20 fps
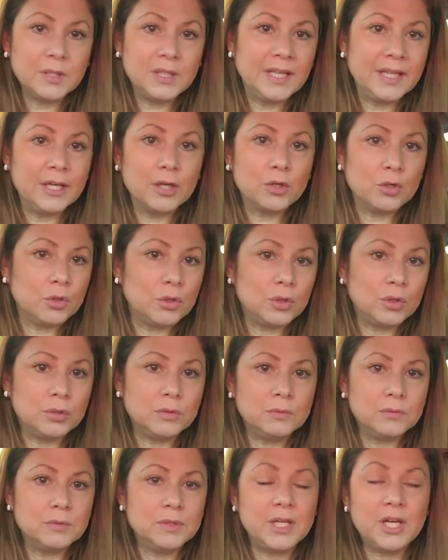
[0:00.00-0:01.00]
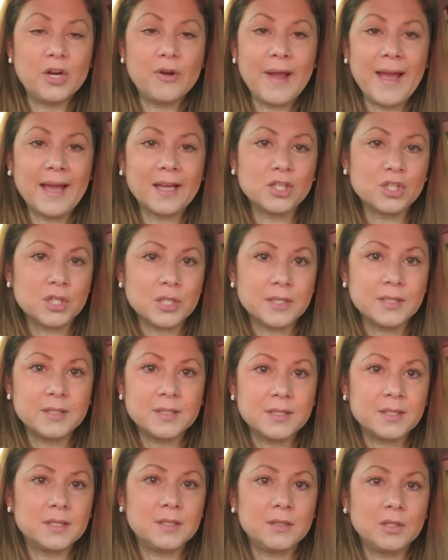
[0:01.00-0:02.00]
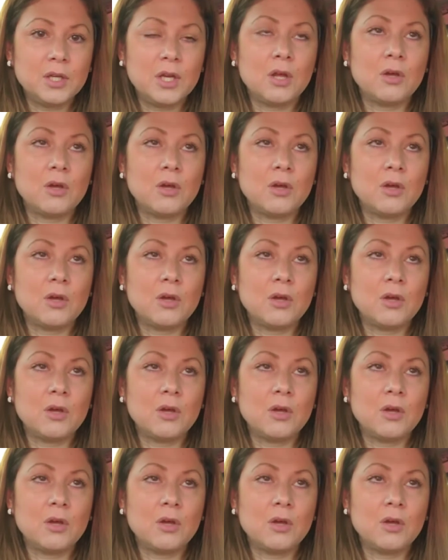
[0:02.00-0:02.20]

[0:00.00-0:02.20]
clinical interactions and